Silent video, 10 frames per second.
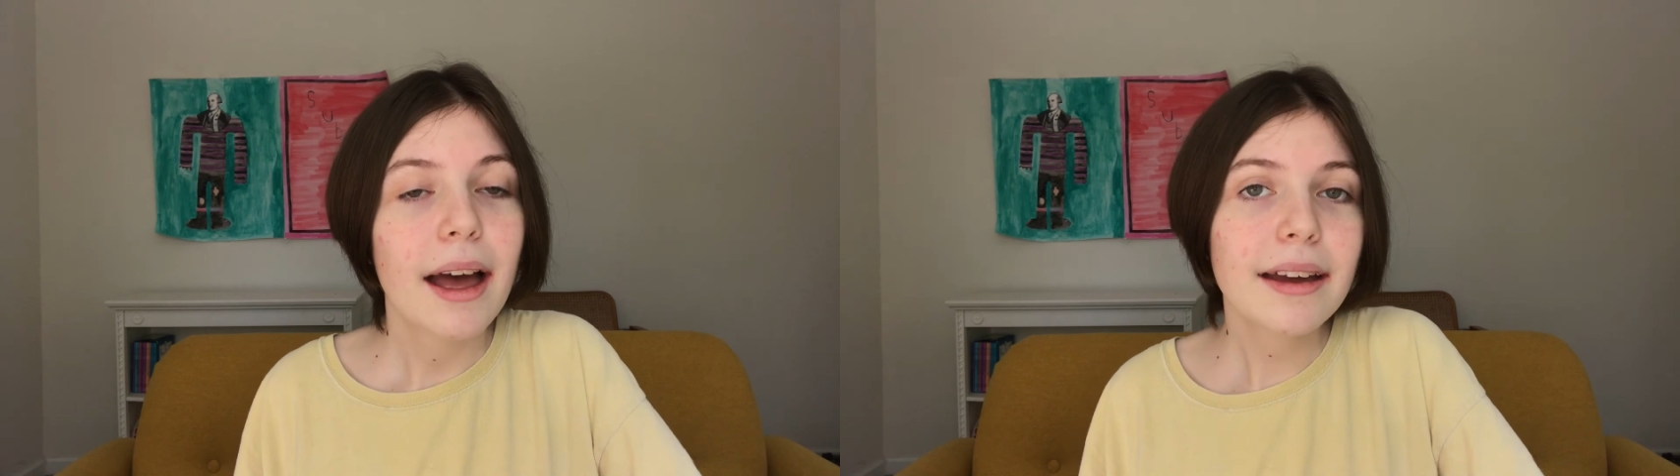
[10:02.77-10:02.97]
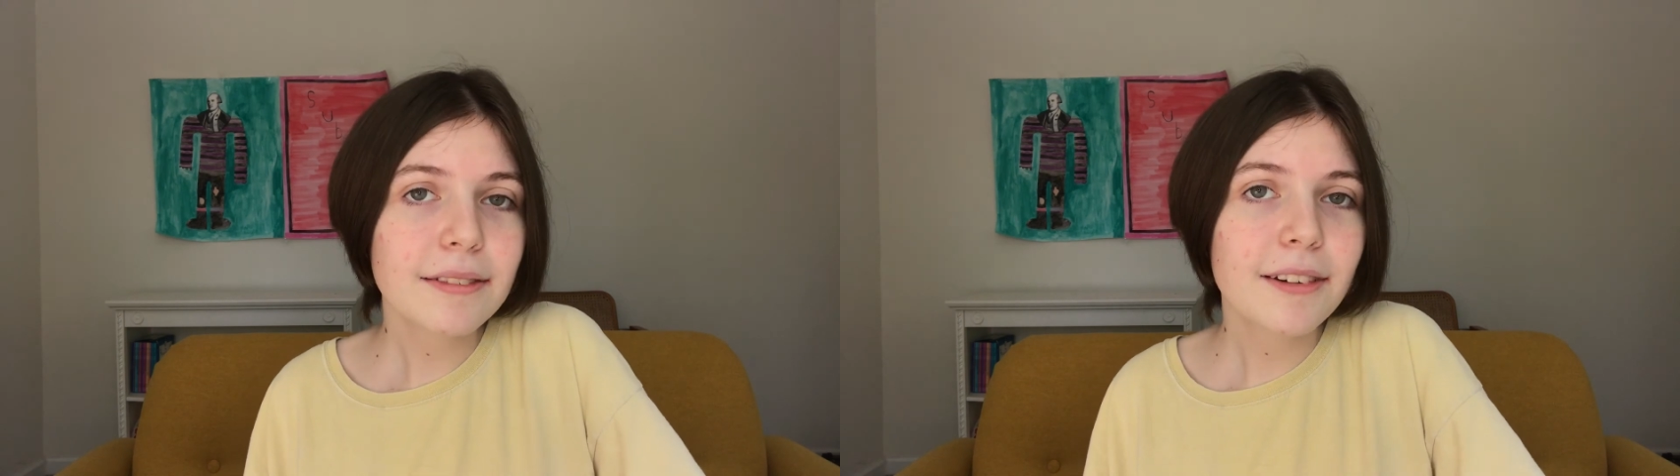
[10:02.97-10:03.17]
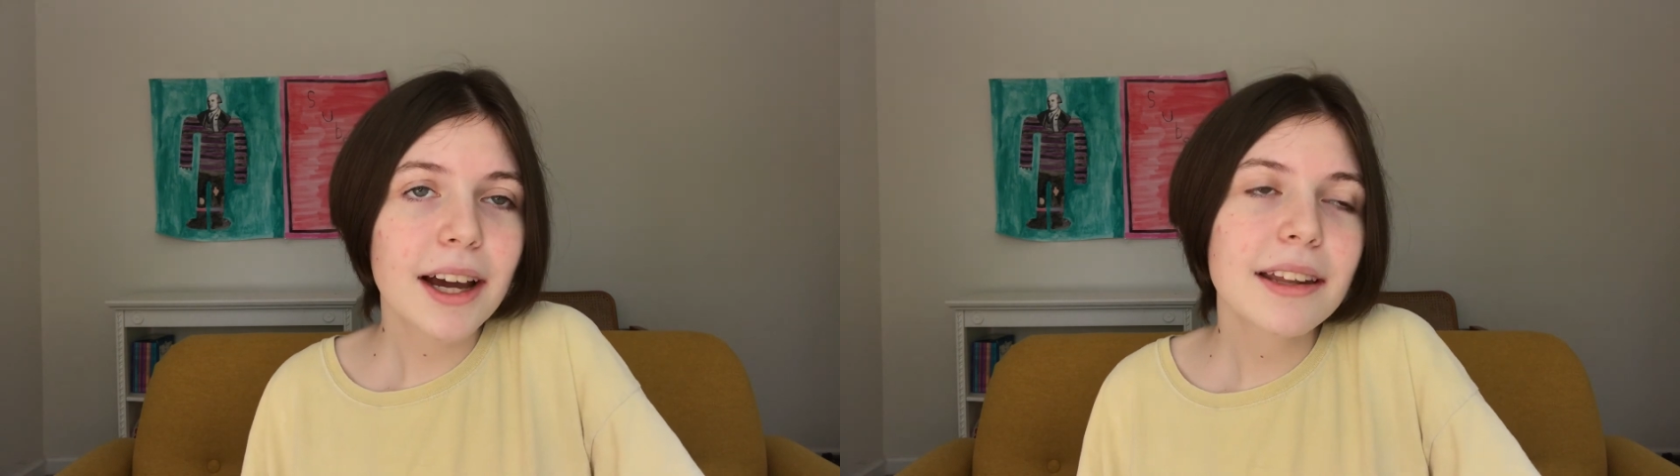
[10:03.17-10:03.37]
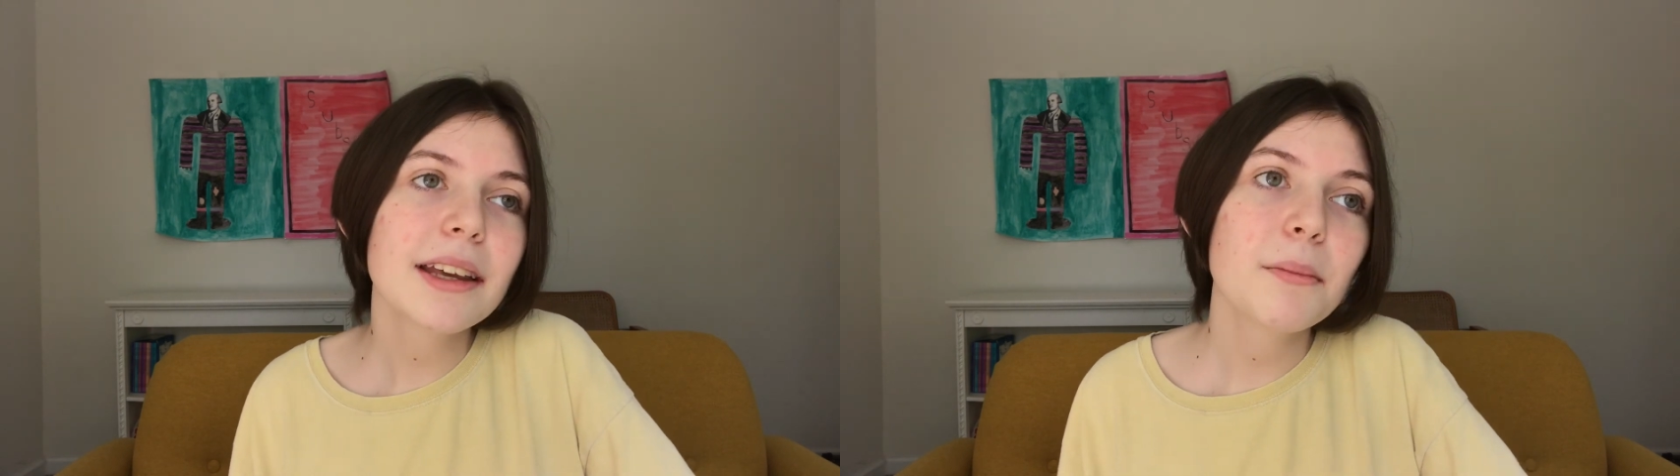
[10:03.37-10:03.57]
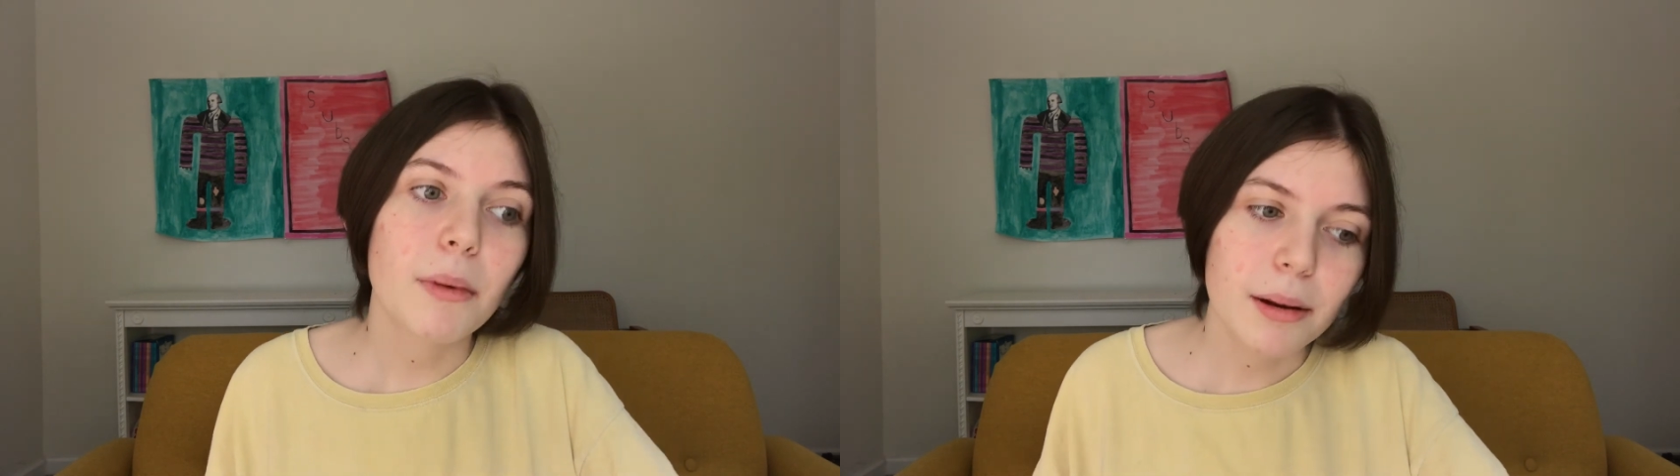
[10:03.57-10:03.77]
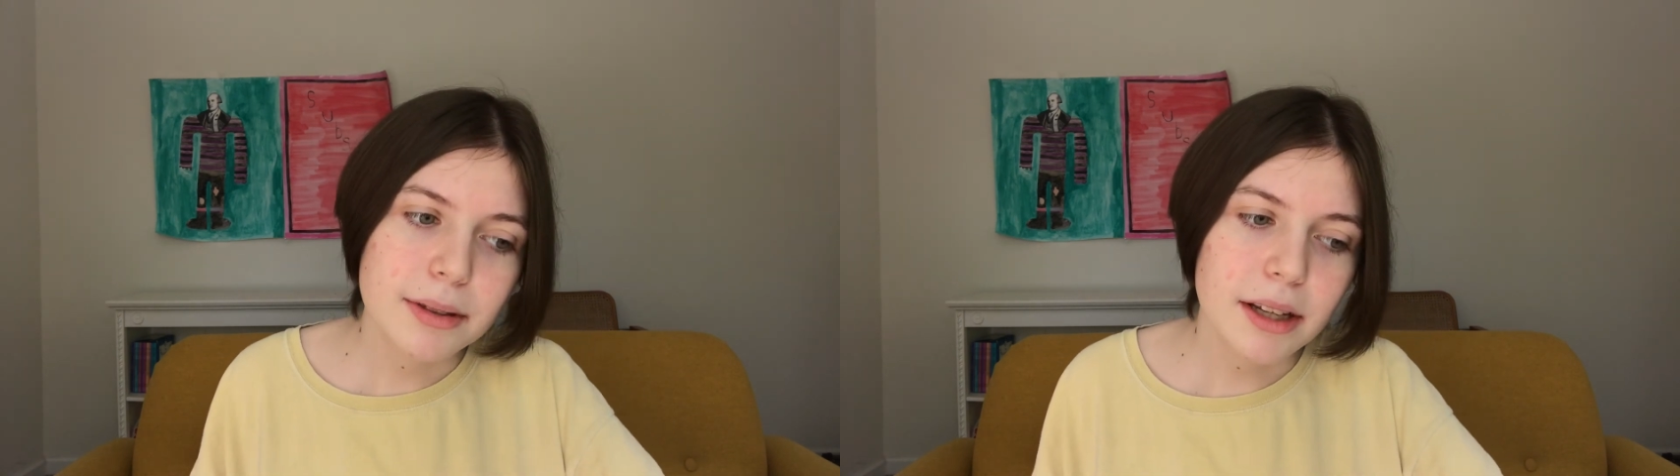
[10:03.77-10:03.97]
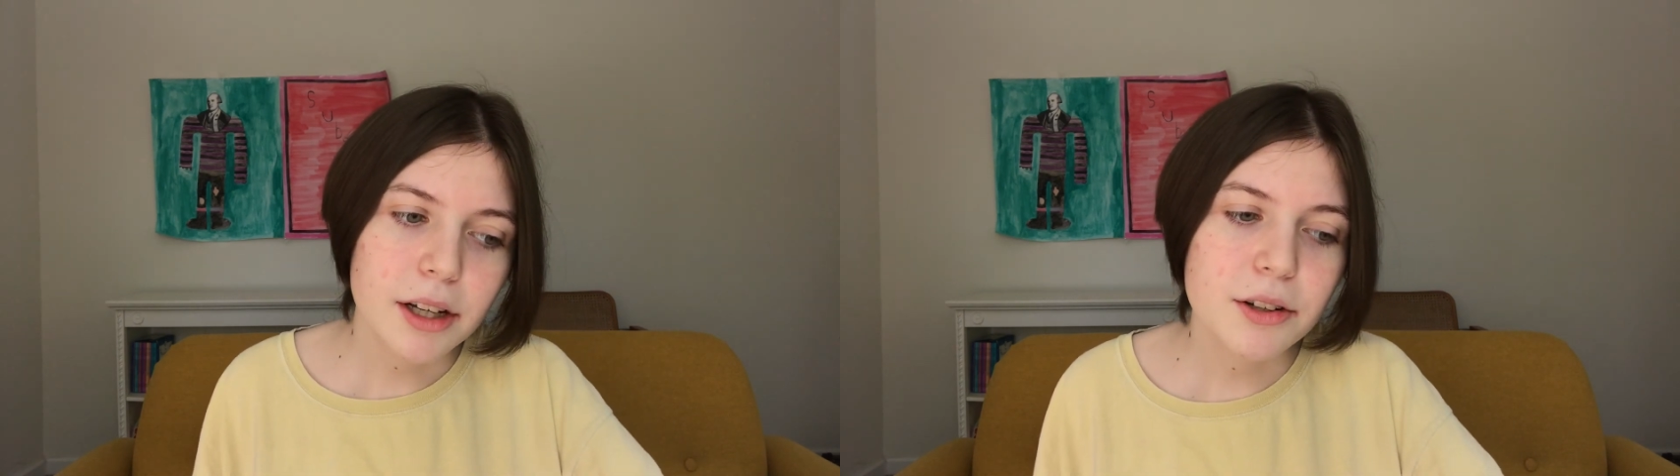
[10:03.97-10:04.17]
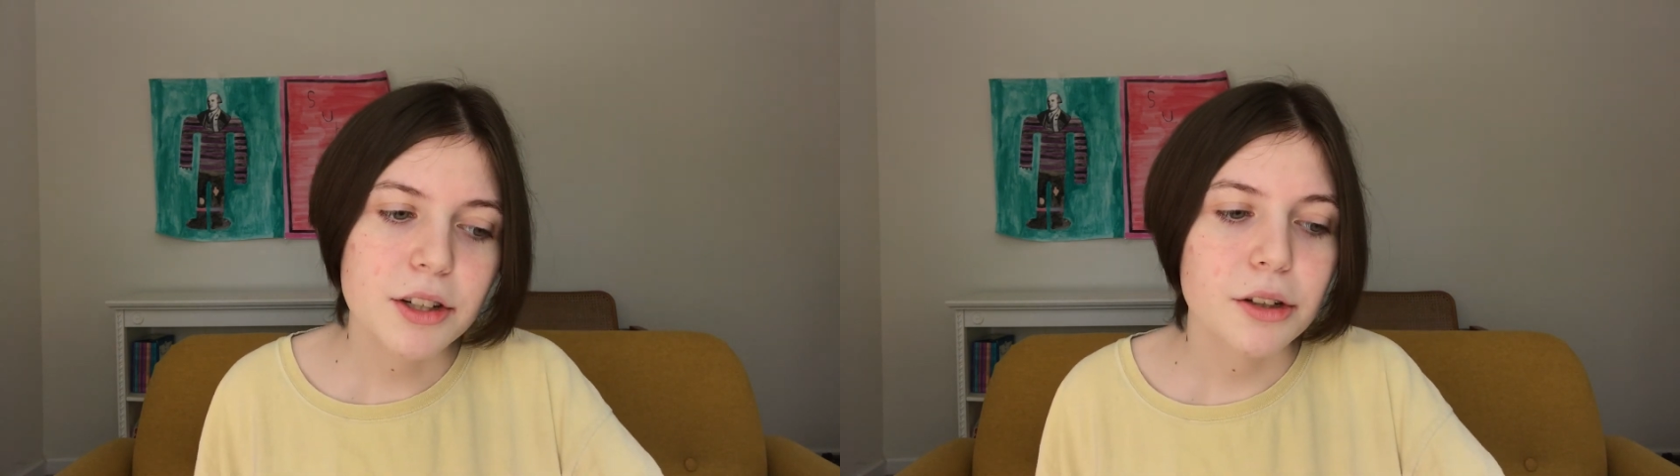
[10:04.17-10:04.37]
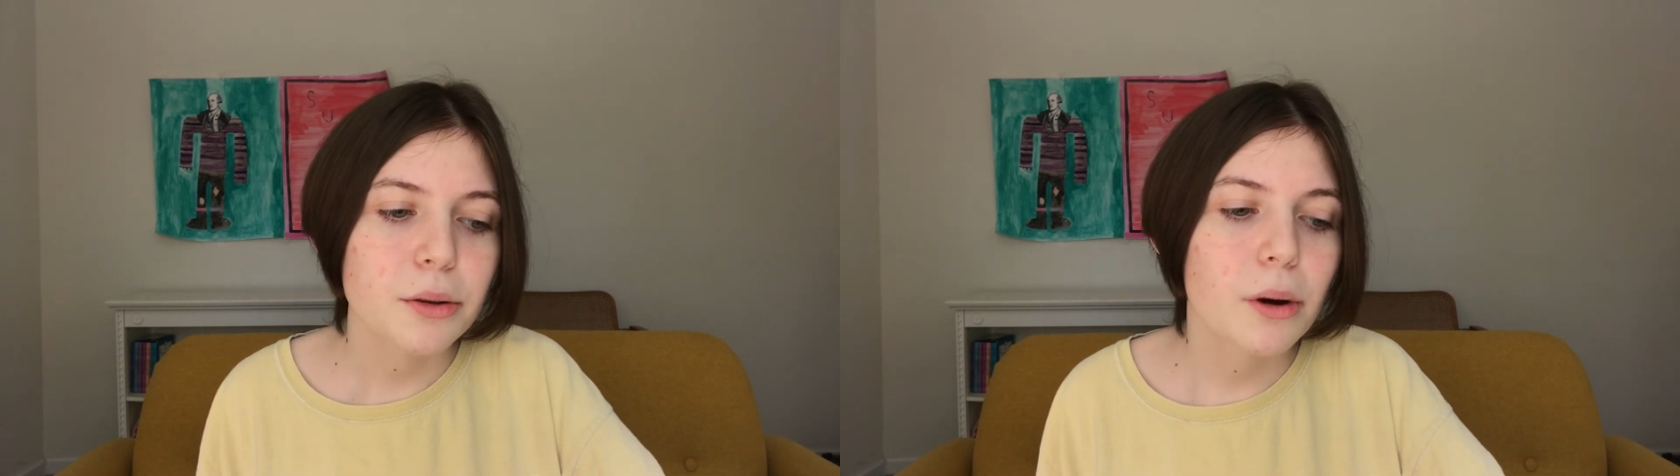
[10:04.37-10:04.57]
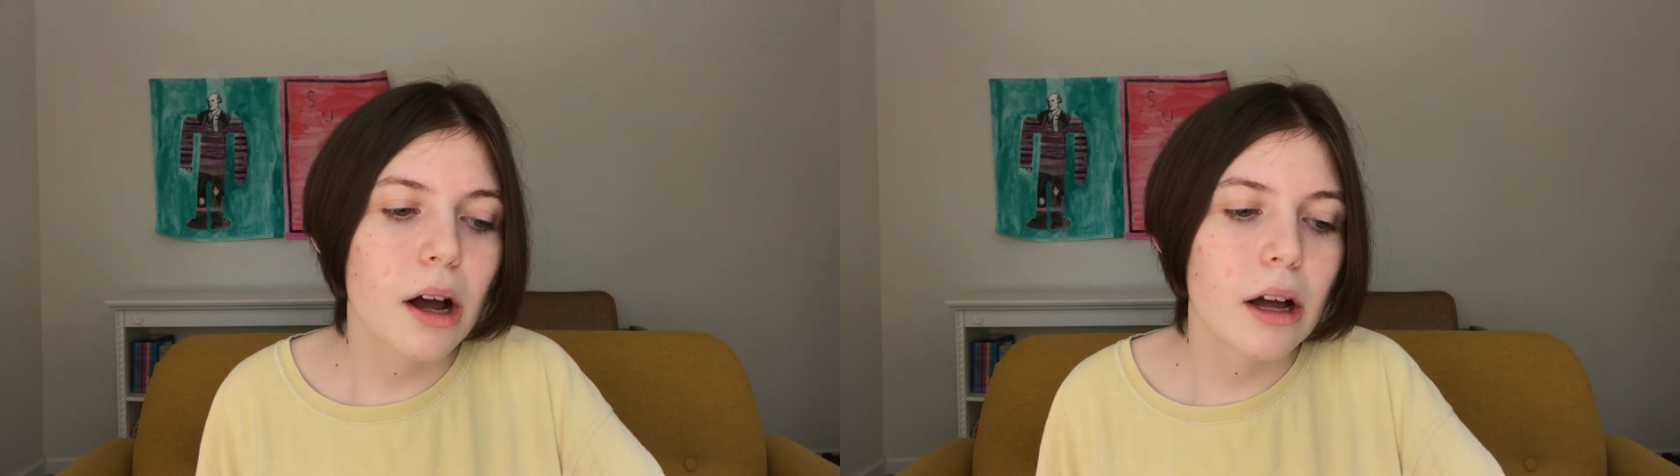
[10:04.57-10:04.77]
And finally, Mob Psycho
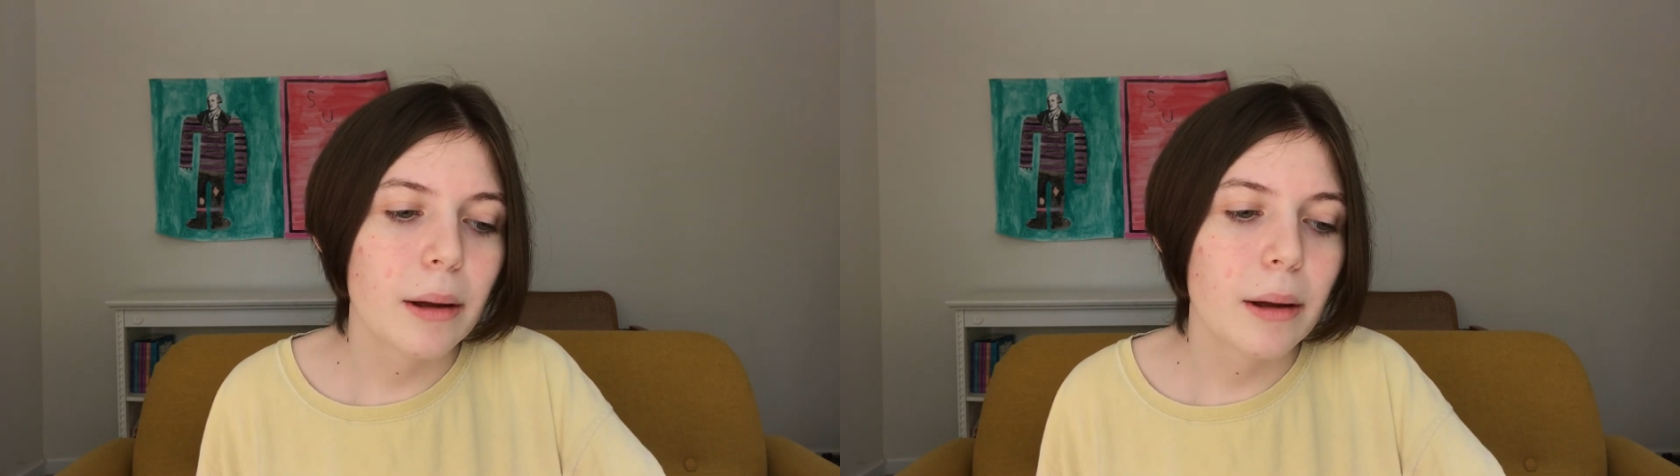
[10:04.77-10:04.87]
2,